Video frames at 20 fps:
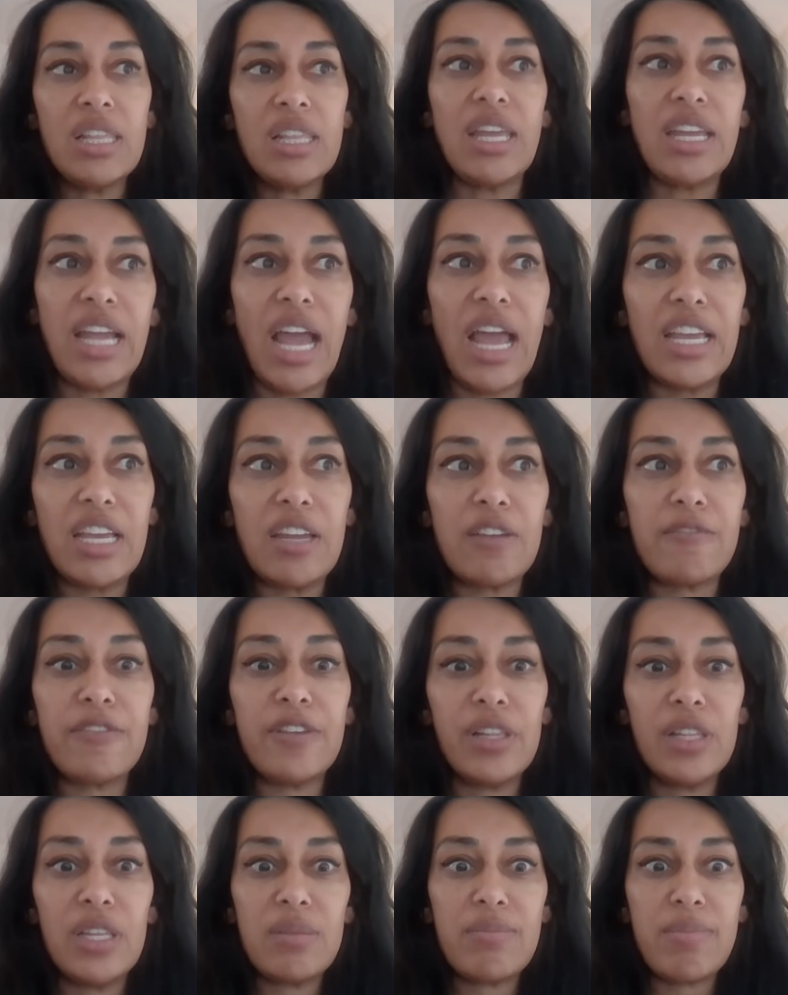like I could
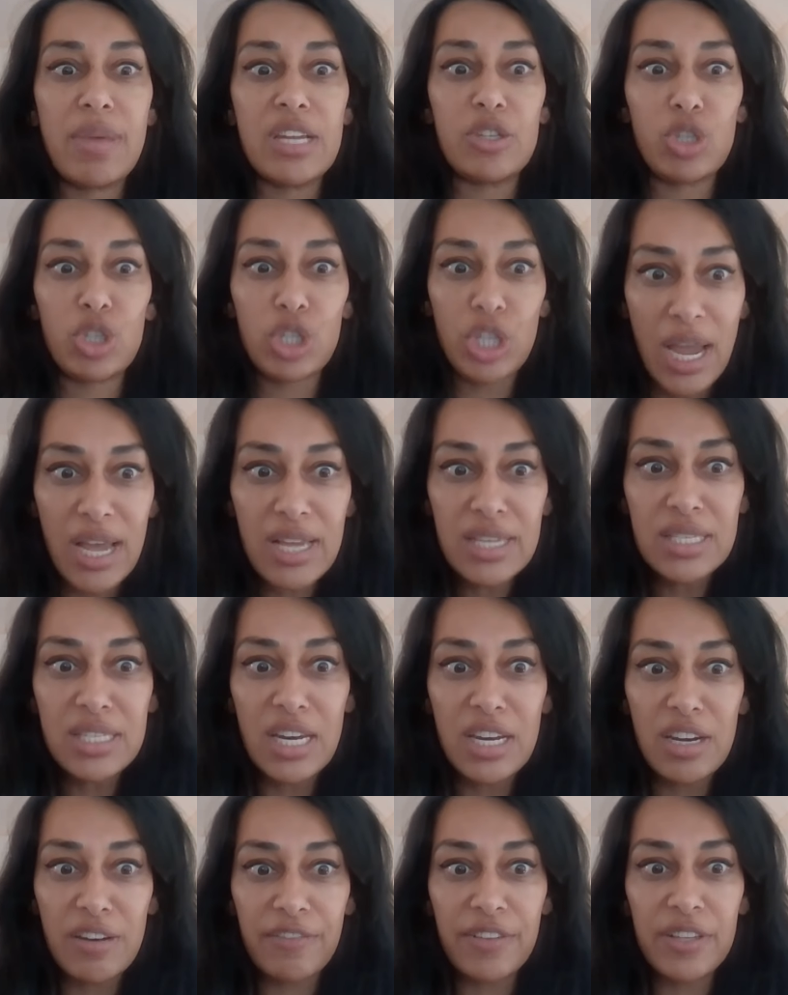feel it in my chest
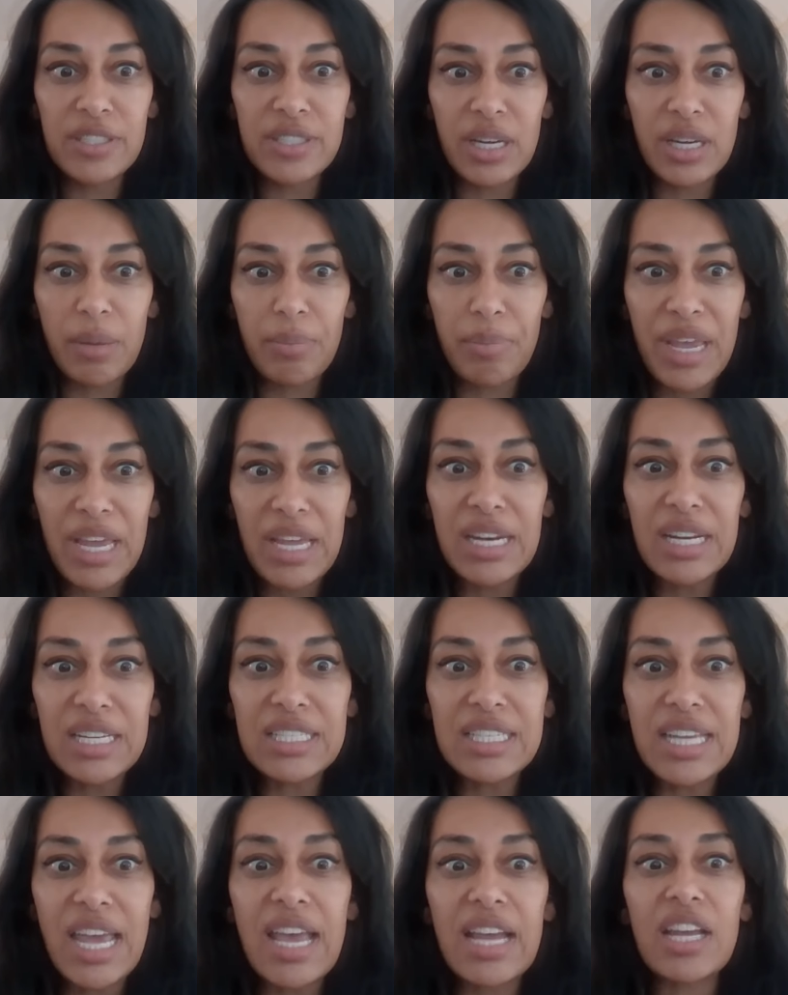and it feels like a panic
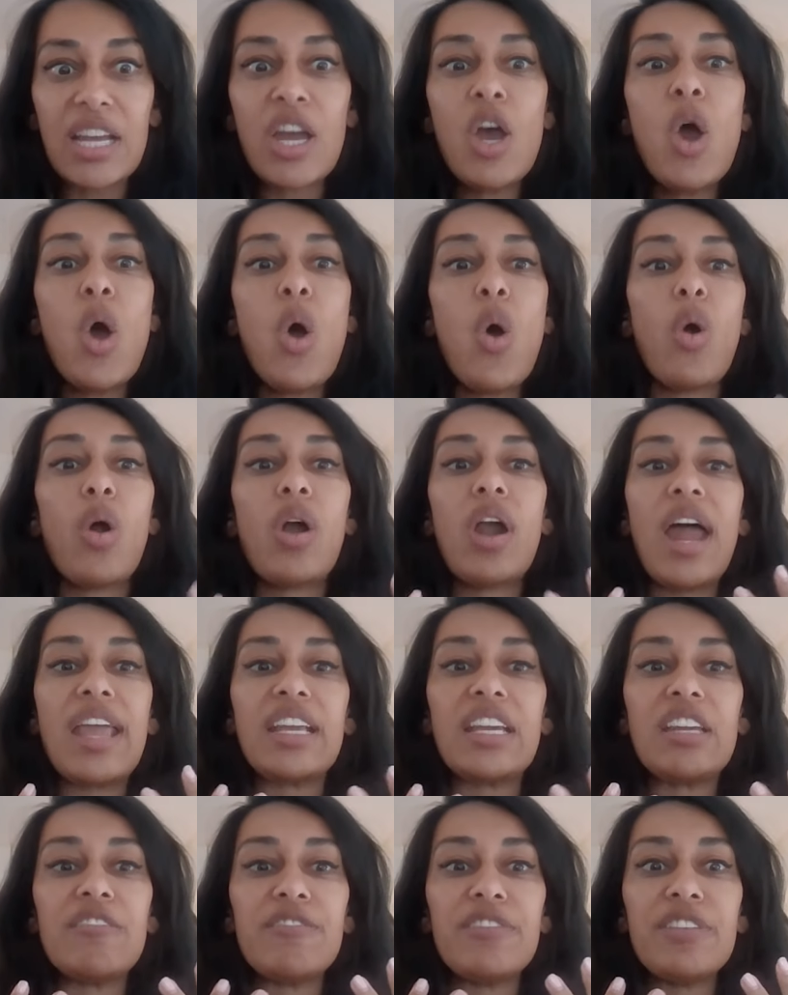attack, or I
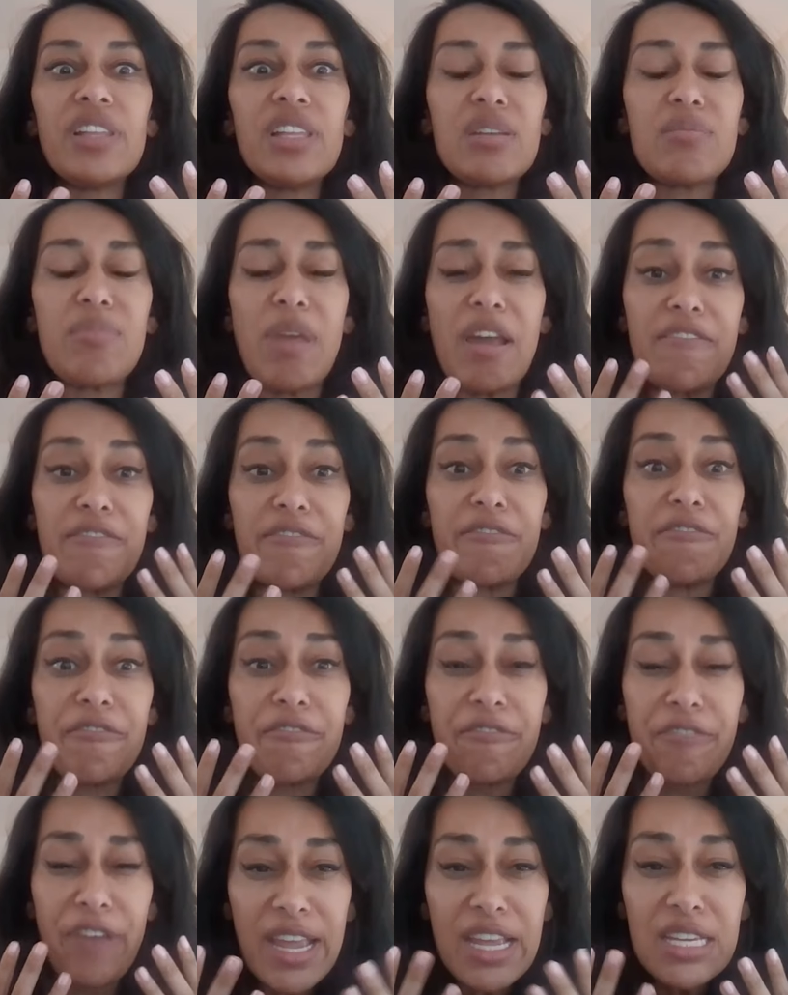can feel it in my
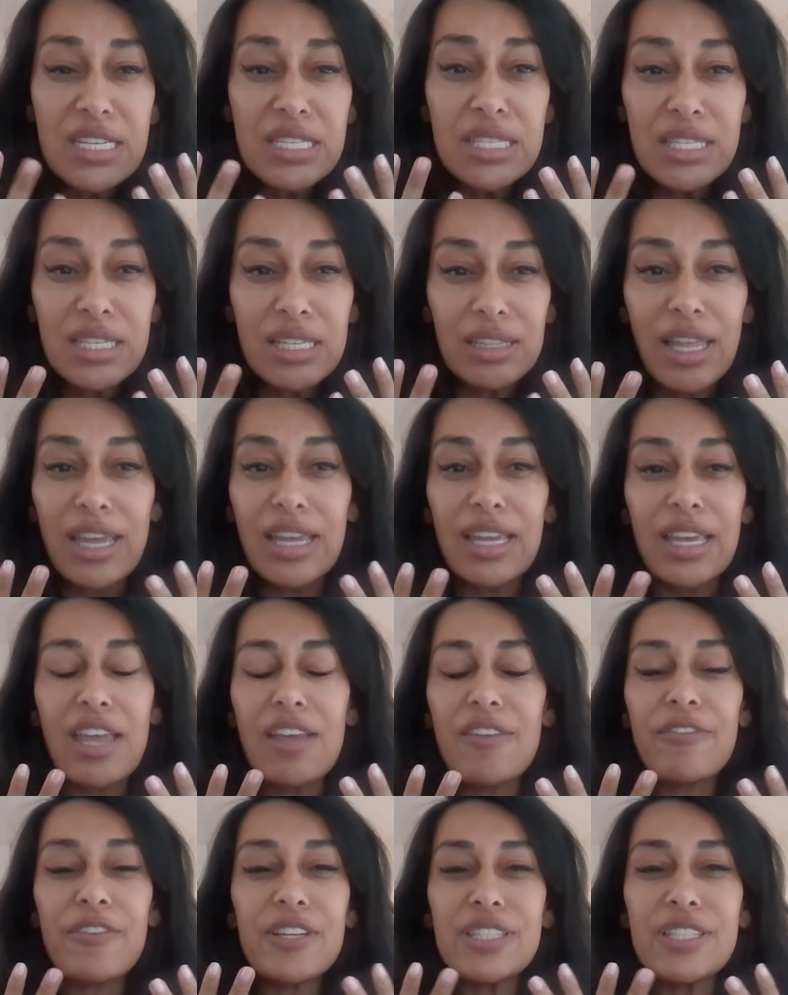face.
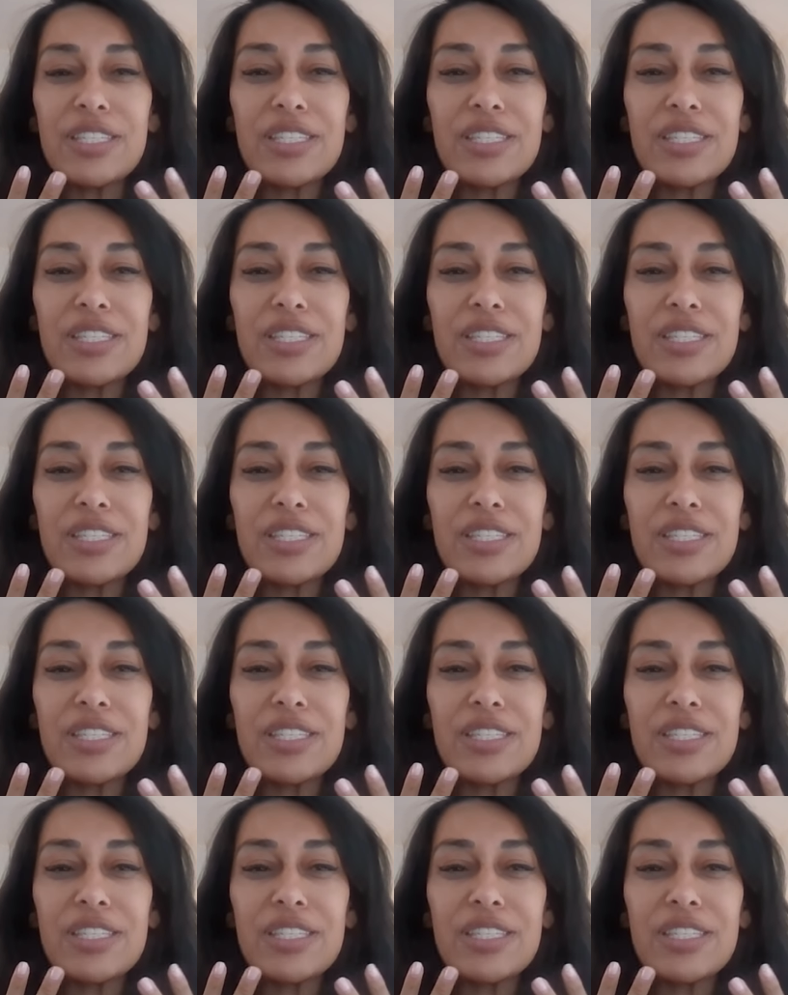If